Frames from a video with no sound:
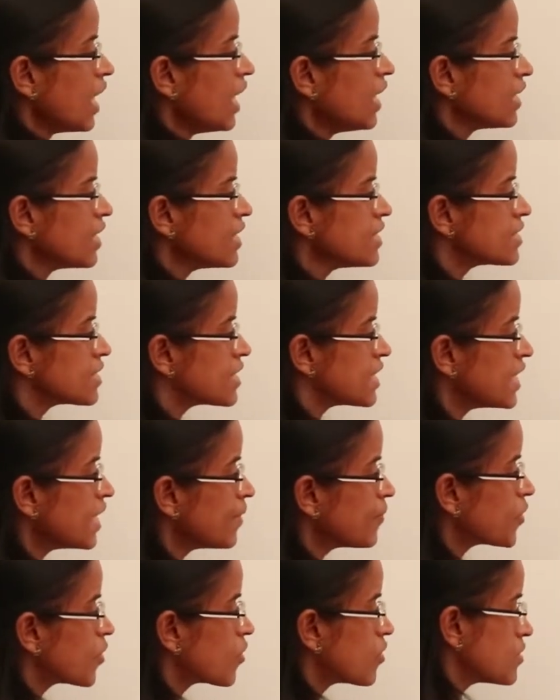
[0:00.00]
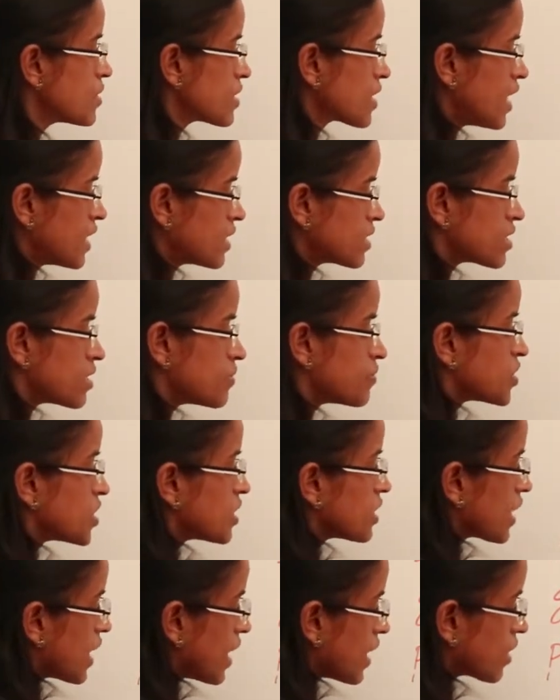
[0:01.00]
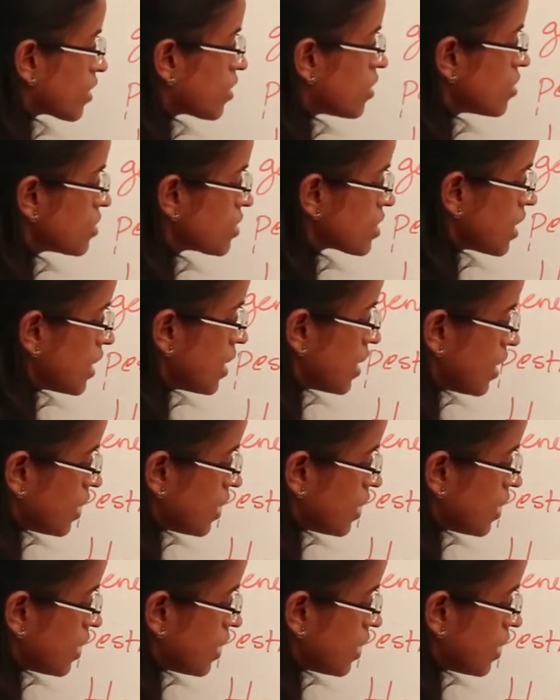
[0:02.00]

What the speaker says: And this GM cross consumption can cause